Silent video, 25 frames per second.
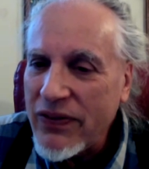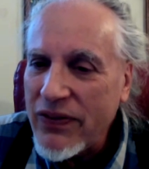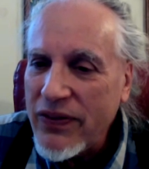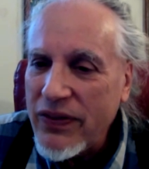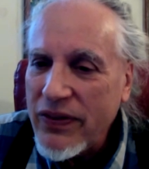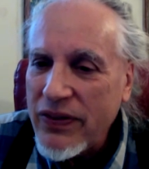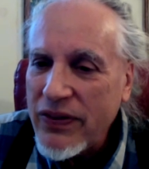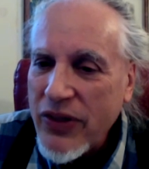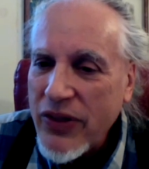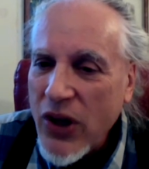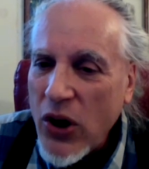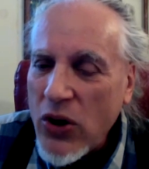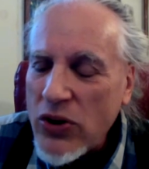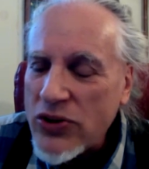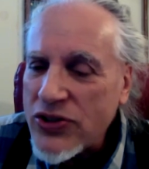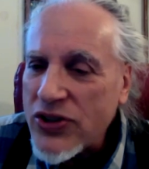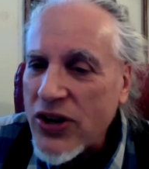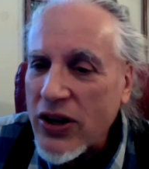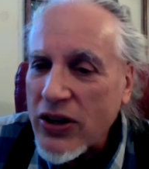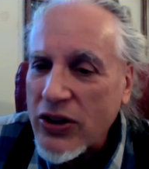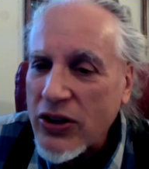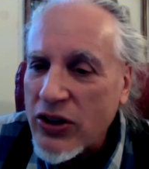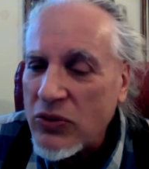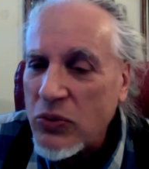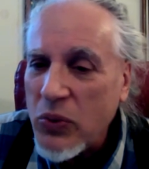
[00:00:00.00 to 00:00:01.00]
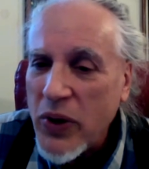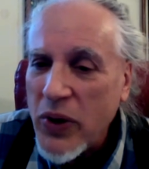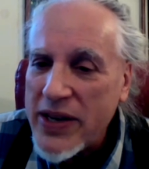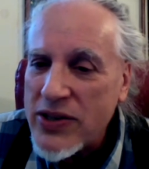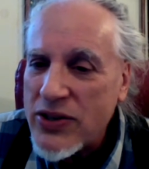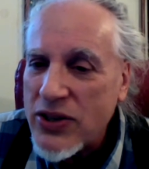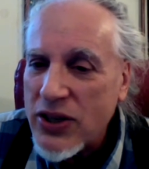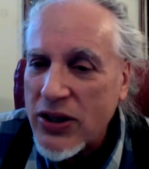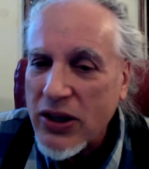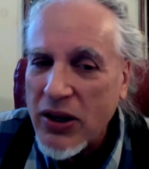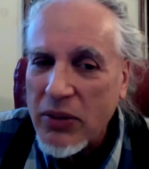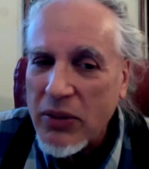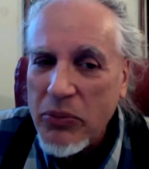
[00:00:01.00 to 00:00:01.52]
those are good ways to
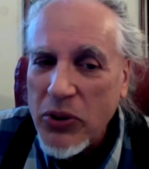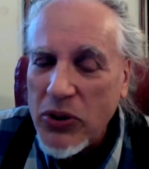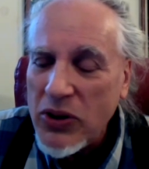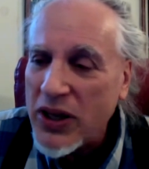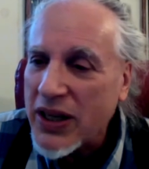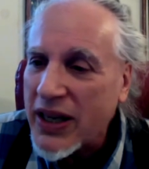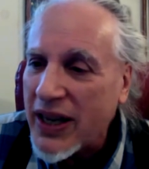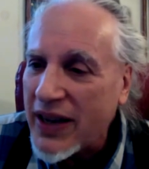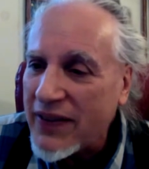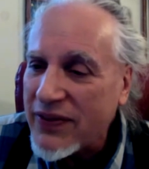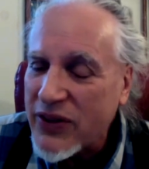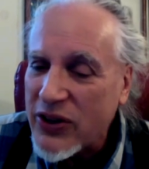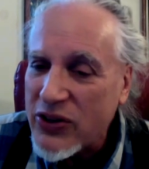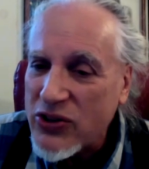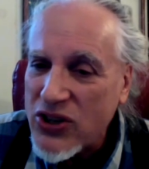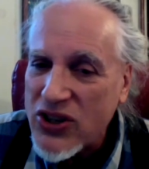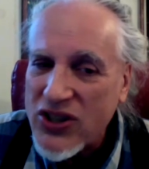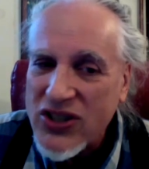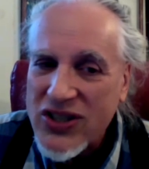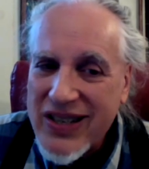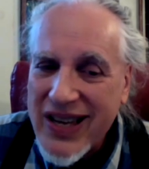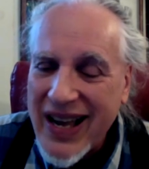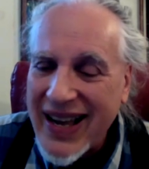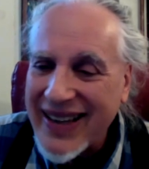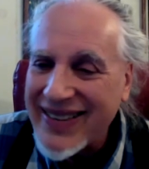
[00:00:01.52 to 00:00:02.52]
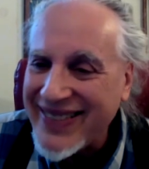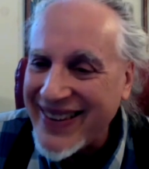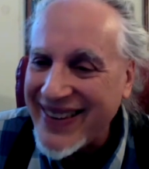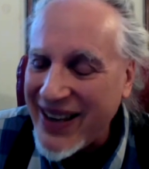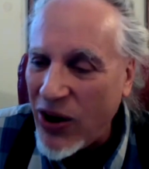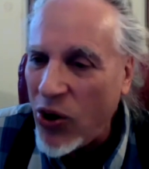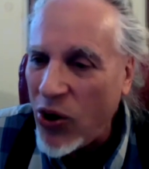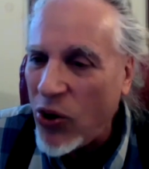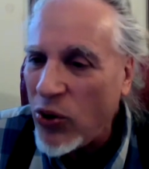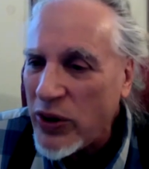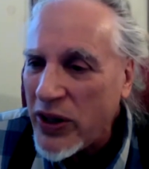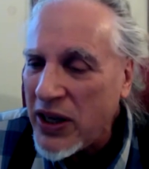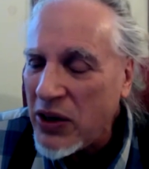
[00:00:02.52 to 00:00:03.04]
communicate. They're just not the
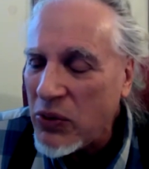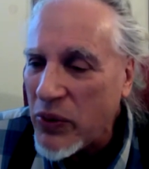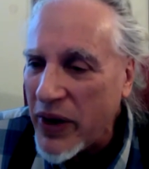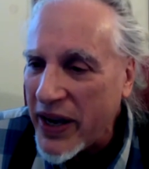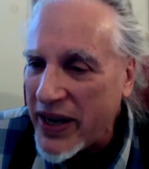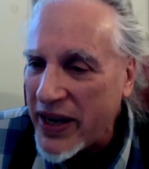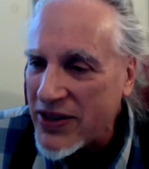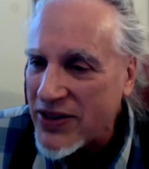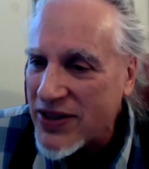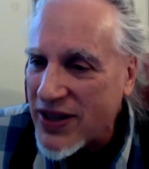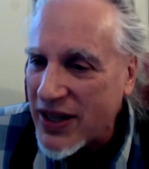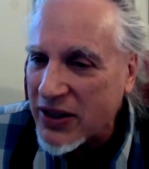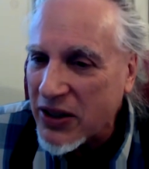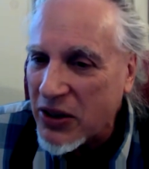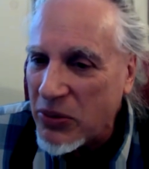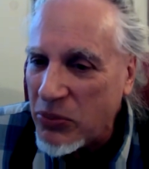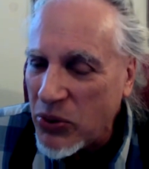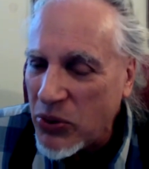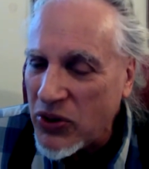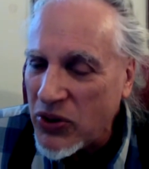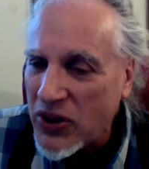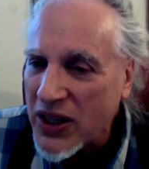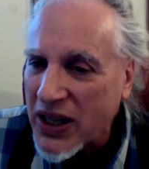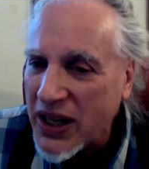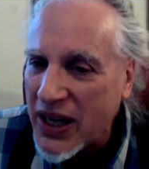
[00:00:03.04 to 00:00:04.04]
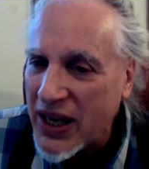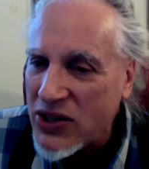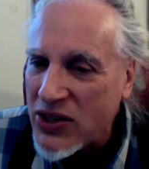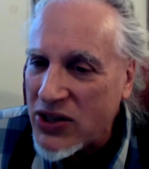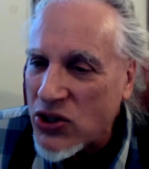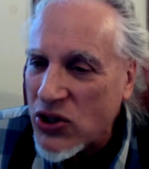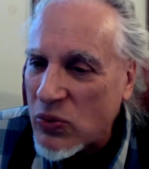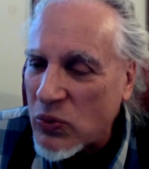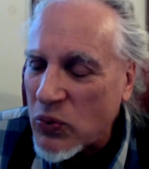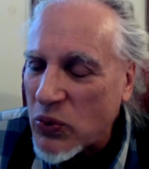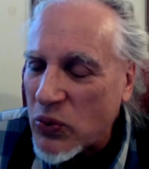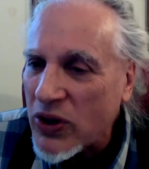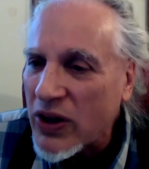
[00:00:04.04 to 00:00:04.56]
only ways that
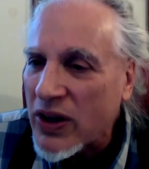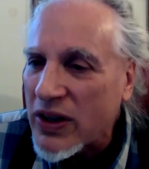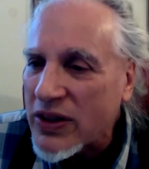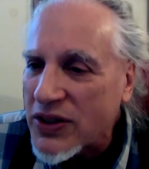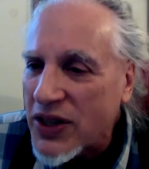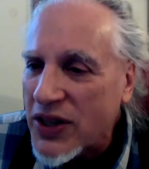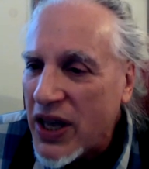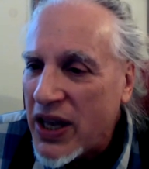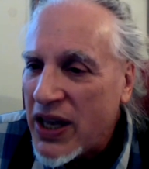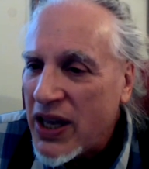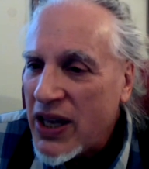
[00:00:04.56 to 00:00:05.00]
communication works.